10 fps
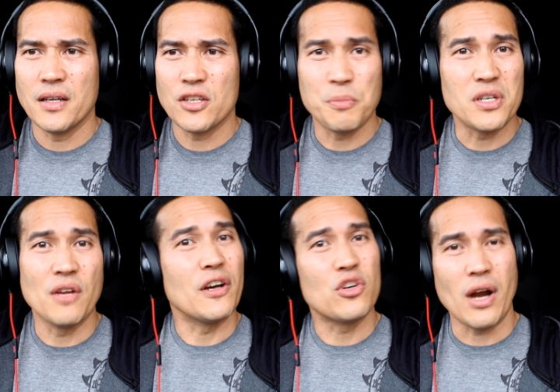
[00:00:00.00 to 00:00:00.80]
Especially
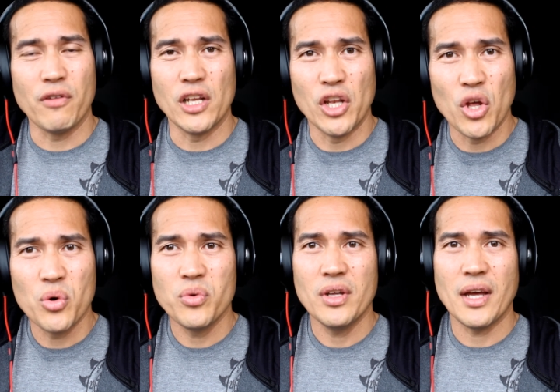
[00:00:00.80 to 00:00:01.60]
if I travel
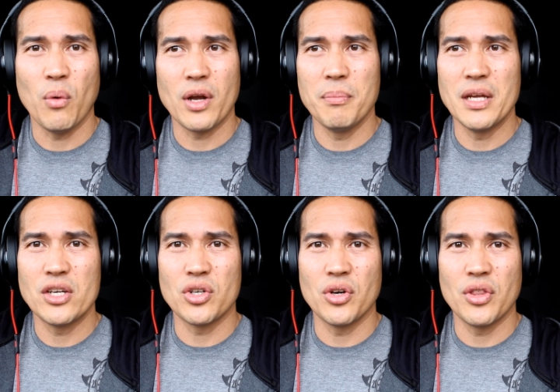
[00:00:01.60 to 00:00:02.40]
alone, I want to make
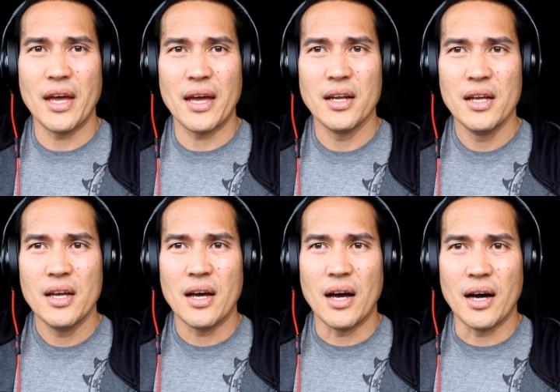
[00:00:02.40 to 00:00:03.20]
sure that
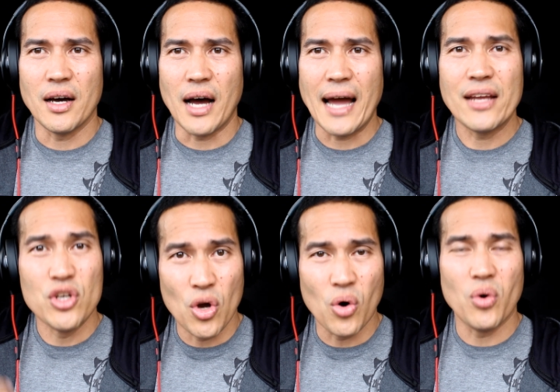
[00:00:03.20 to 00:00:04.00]
I
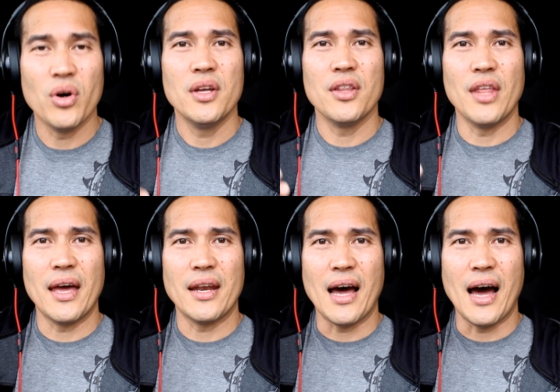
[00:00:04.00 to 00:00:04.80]
know
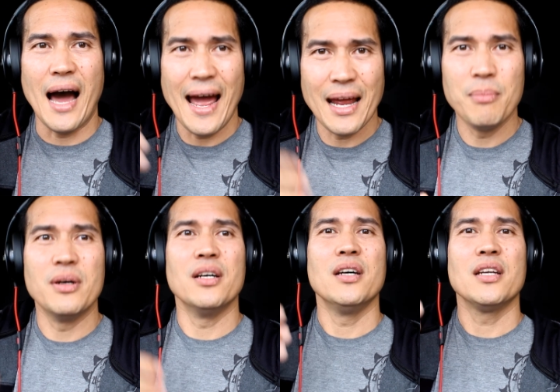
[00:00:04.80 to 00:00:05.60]
that I'm
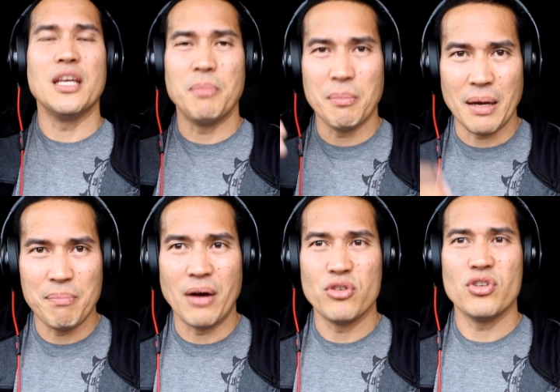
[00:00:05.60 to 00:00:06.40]
keeping my
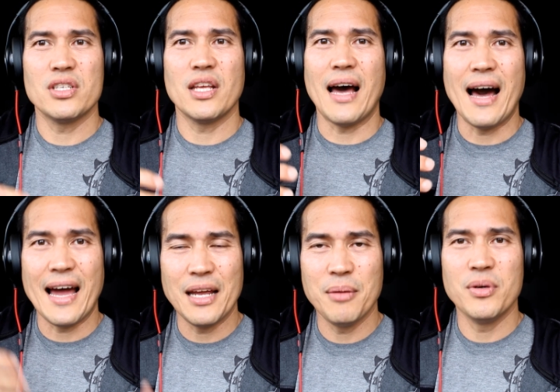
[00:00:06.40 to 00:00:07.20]
boundaries and
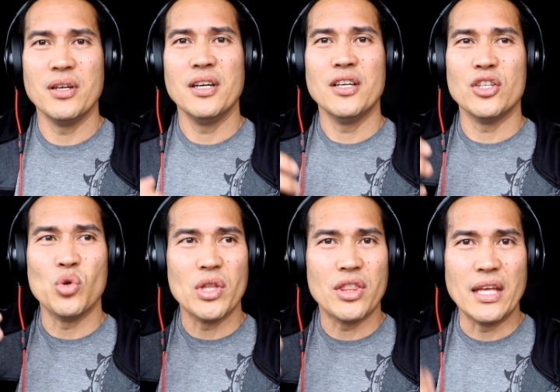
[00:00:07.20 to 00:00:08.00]
I'm
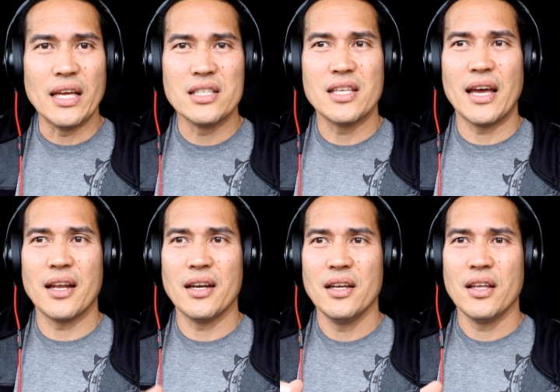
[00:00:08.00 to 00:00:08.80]
doing things
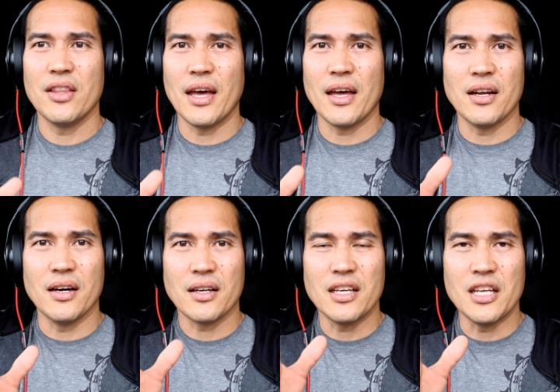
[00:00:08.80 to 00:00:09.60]
that
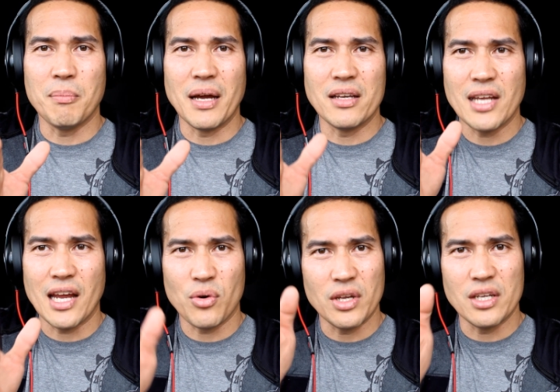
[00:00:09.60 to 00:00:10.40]
keep my
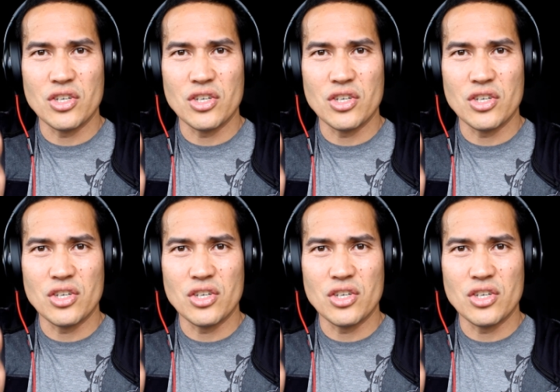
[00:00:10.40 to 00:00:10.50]
integrity